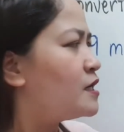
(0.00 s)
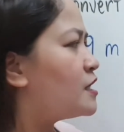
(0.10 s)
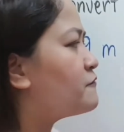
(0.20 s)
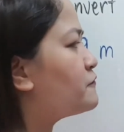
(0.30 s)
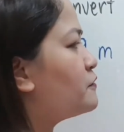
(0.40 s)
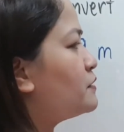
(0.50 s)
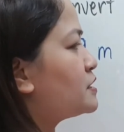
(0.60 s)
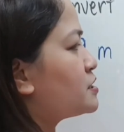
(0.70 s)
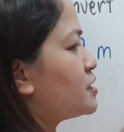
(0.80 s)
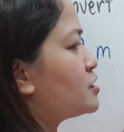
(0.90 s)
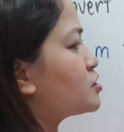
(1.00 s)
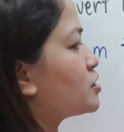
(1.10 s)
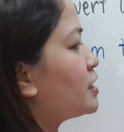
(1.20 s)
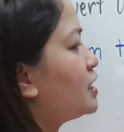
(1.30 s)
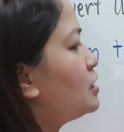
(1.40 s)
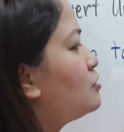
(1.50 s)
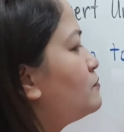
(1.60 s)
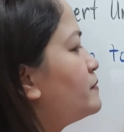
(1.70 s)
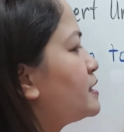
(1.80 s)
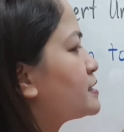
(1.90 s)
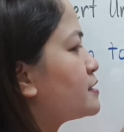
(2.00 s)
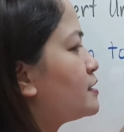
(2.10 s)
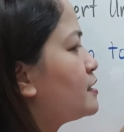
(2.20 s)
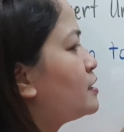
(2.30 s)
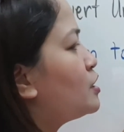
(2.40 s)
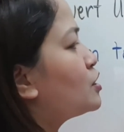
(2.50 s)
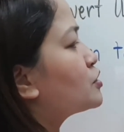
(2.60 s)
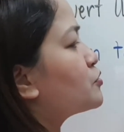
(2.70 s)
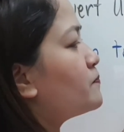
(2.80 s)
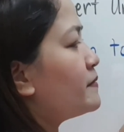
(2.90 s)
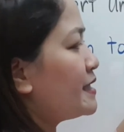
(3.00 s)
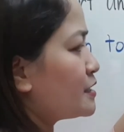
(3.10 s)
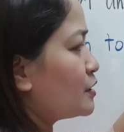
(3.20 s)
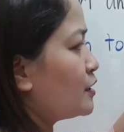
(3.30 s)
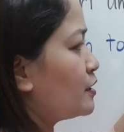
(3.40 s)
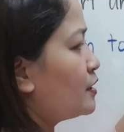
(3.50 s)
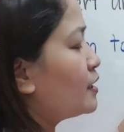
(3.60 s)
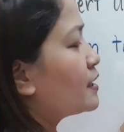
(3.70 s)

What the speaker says: If you will change kilometer to meter,